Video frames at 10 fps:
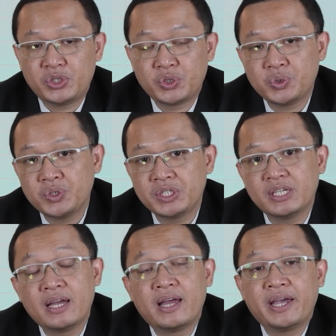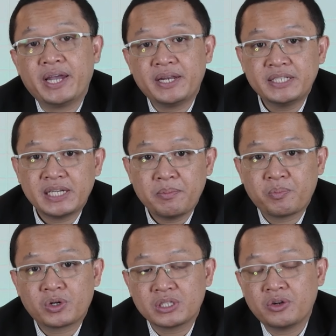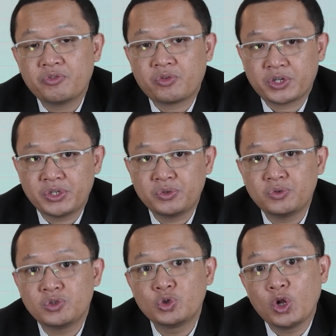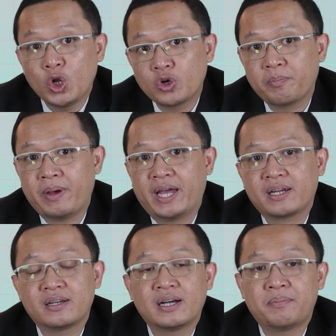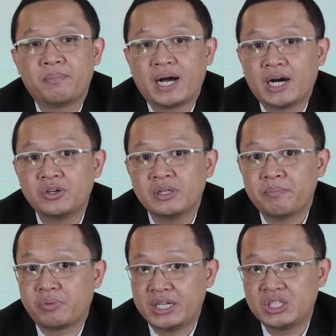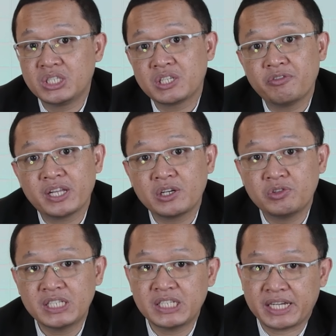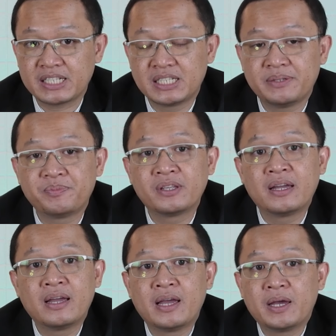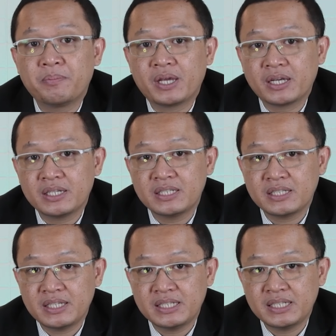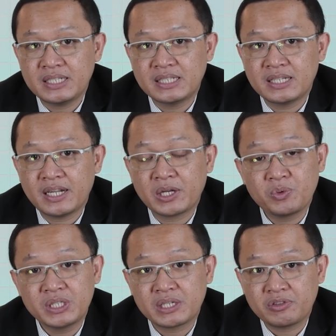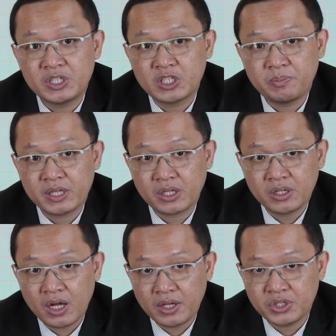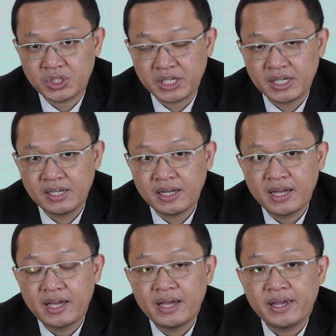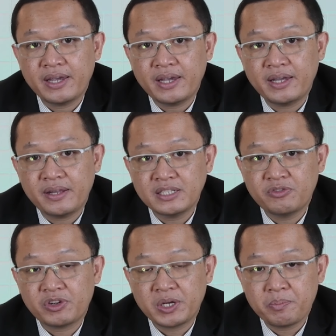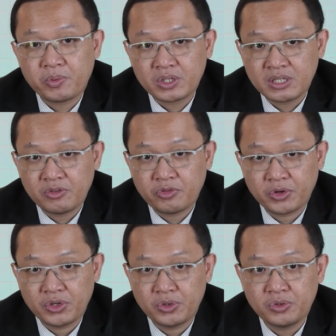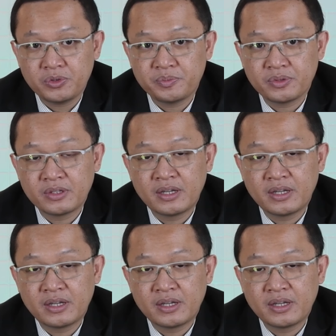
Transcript: issues, it is important for you to look back about branches of linguistics. Because this is linguistic research methodology, it is very important for you